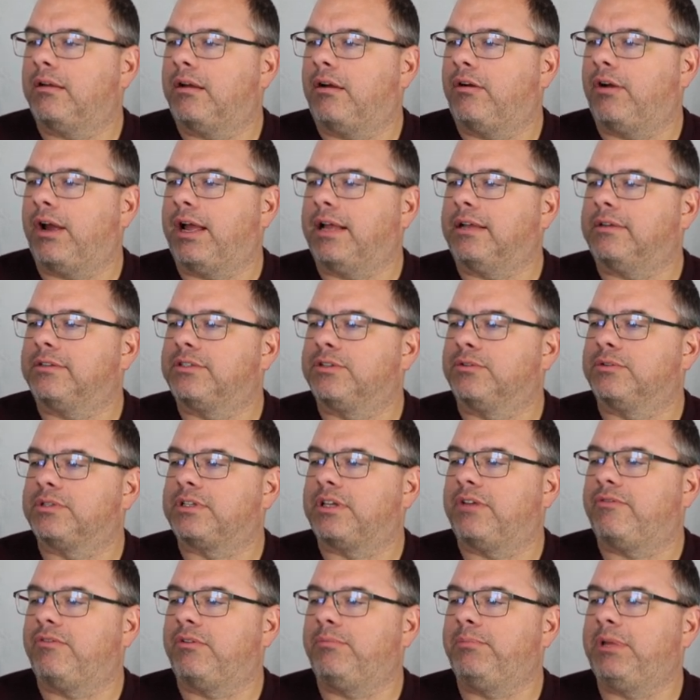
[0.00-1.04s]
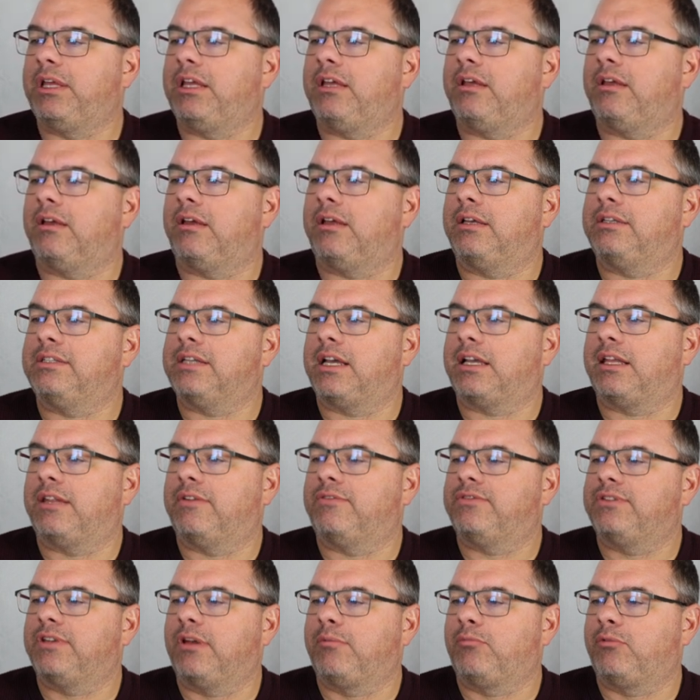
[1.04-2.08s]
All right, so it's given me
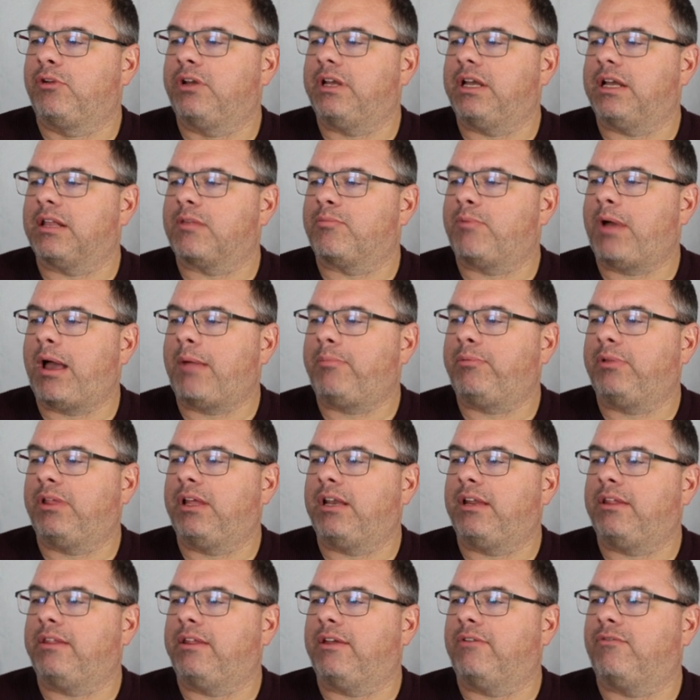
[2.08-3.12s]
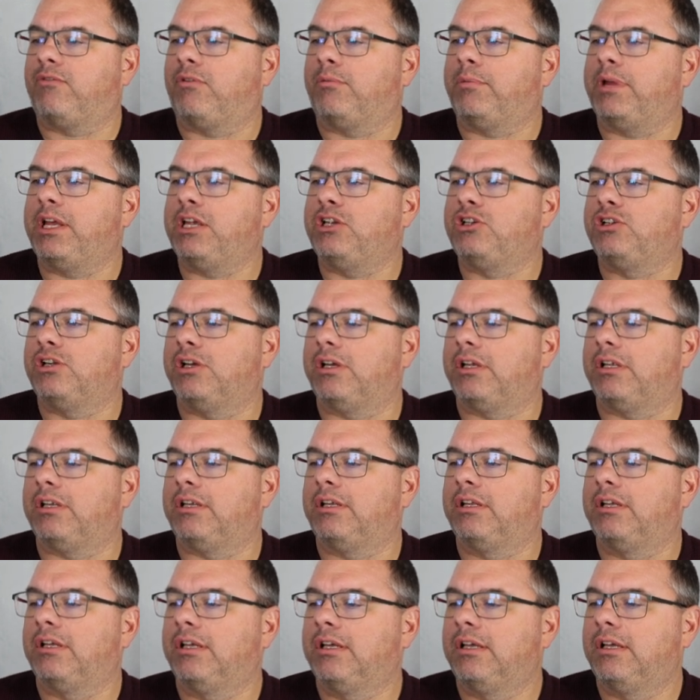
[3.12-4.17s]
executive summary. It's populating the
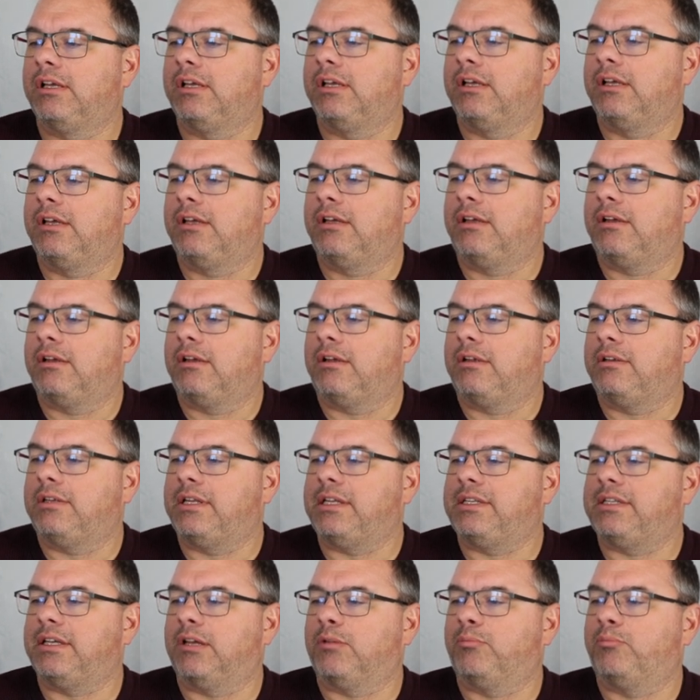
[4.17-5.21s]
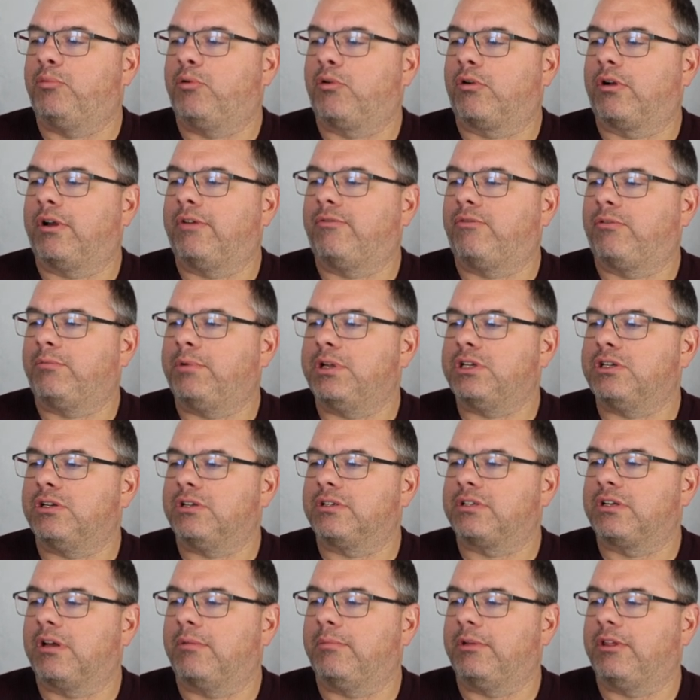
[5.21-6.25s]
information. Detailed port information
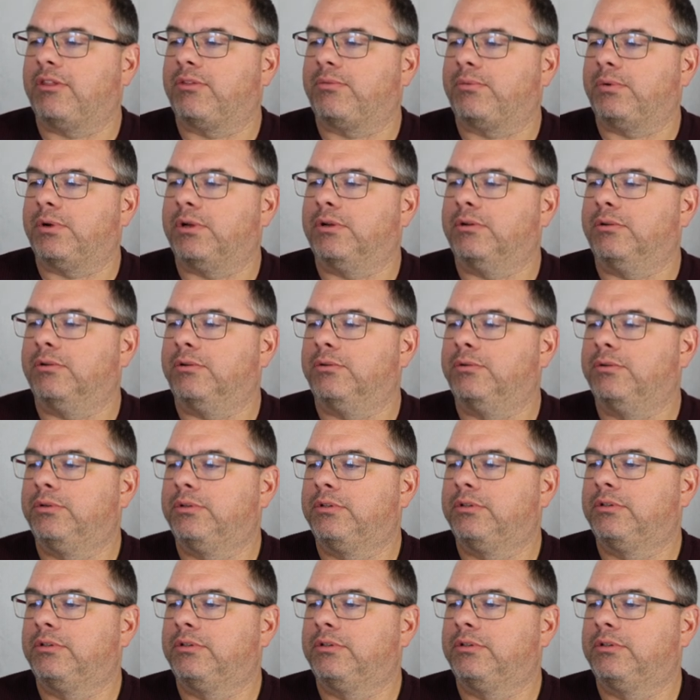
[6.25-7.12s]
is coming through,